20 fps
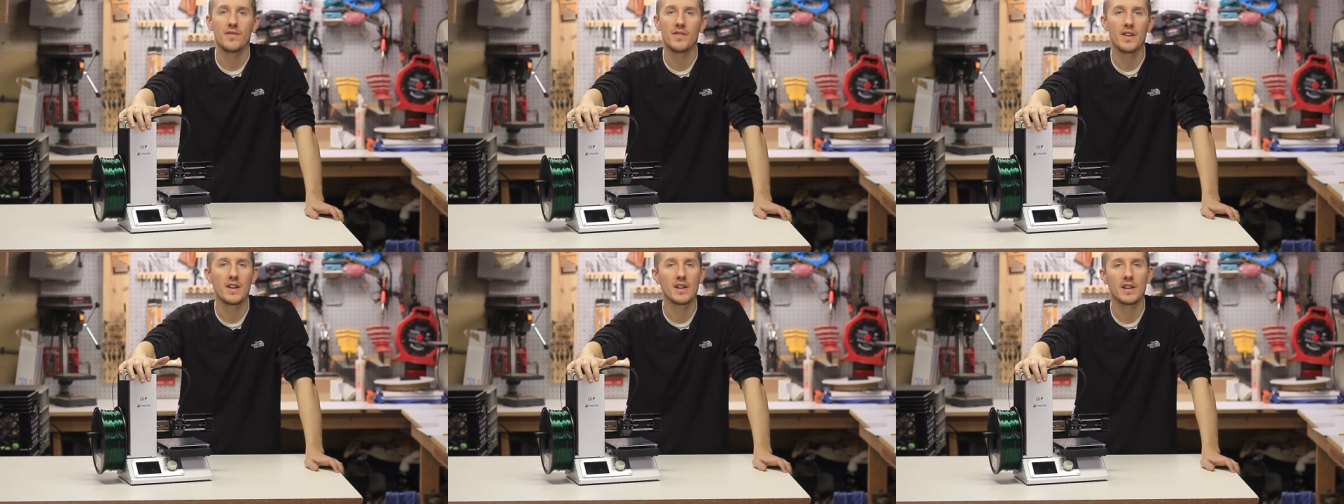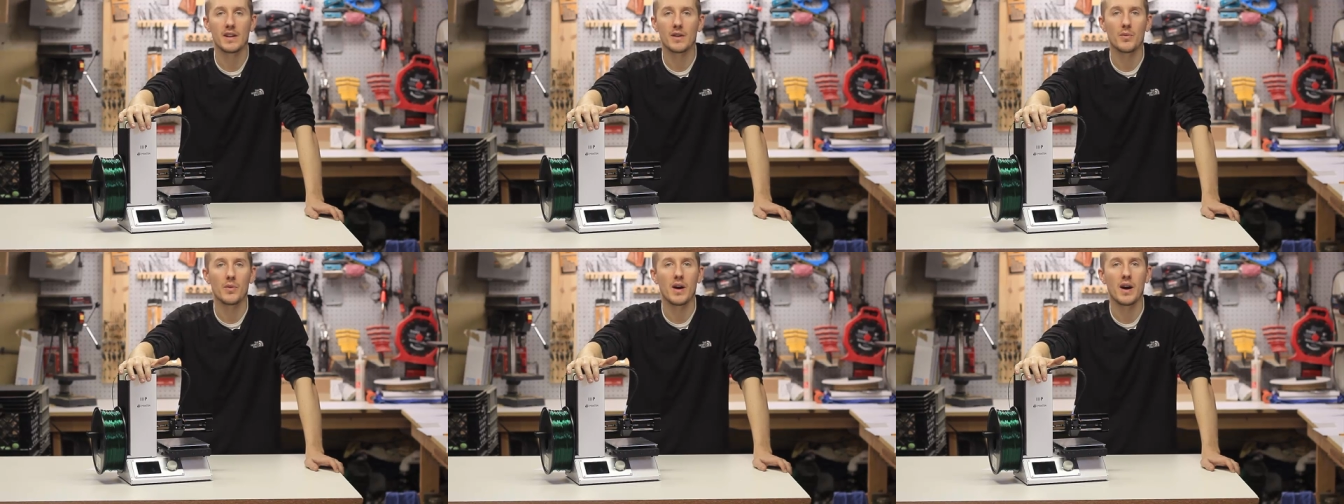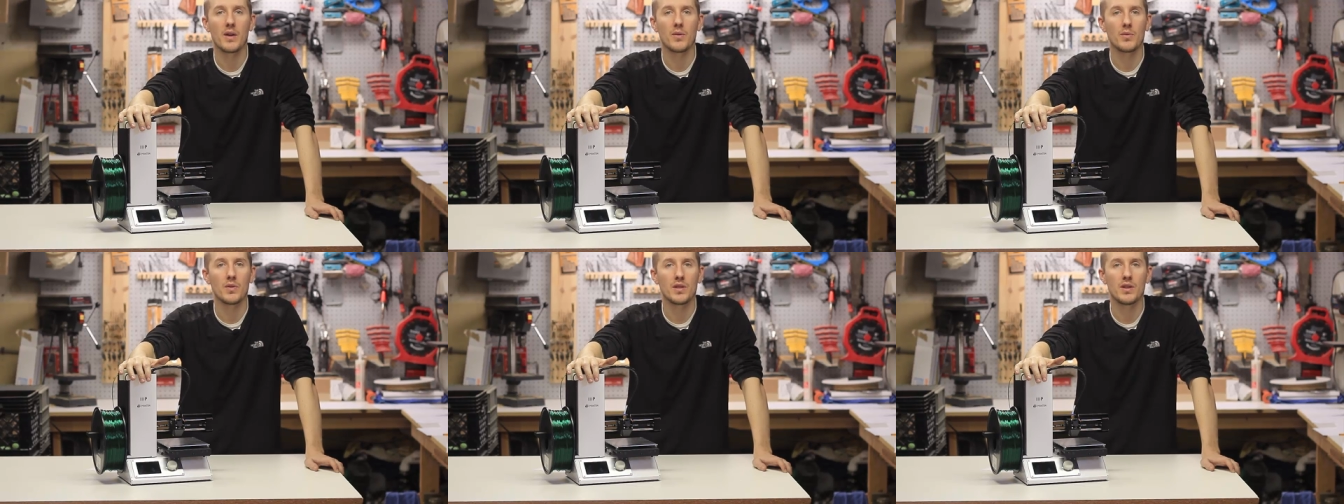fiddling
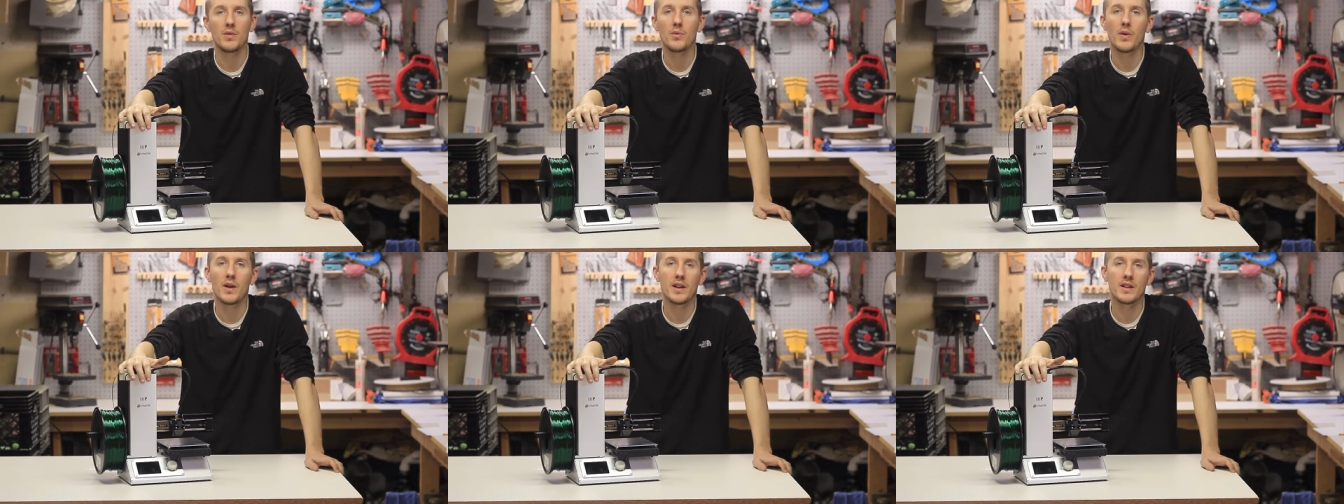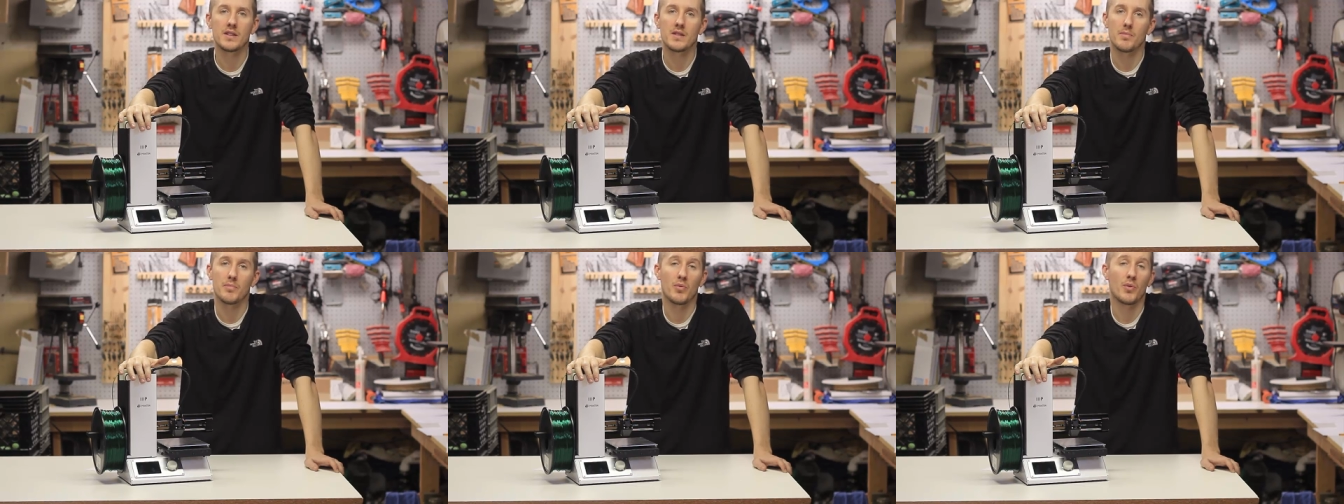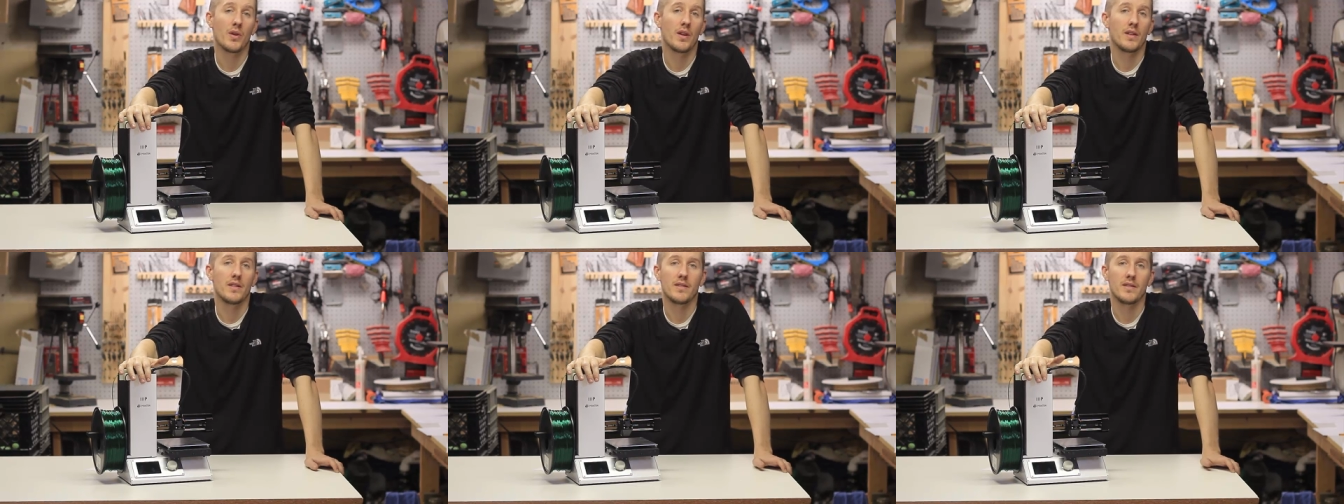around with. You want it to
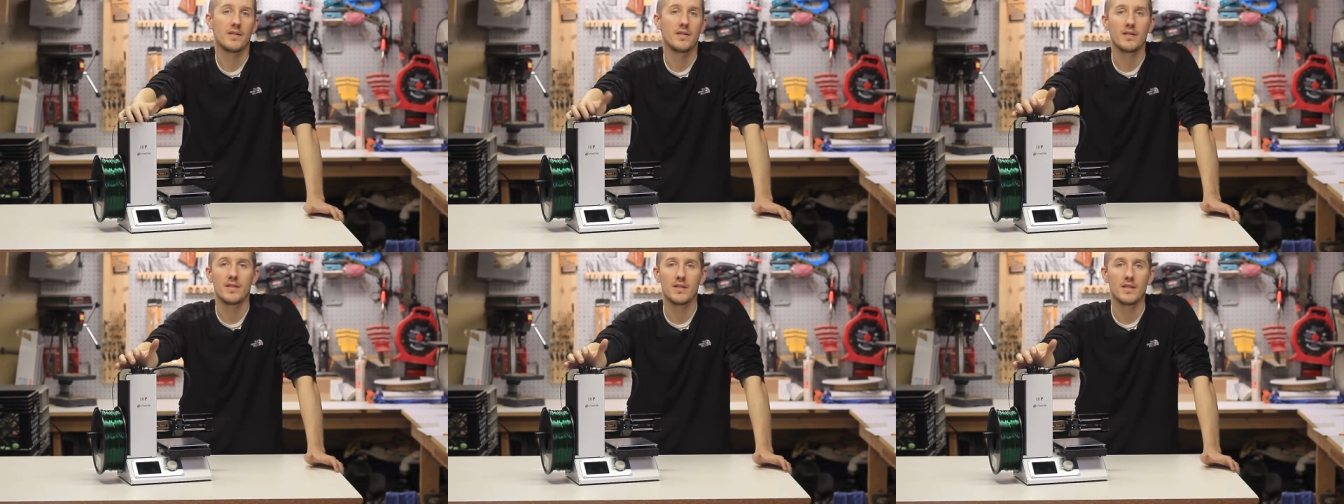print.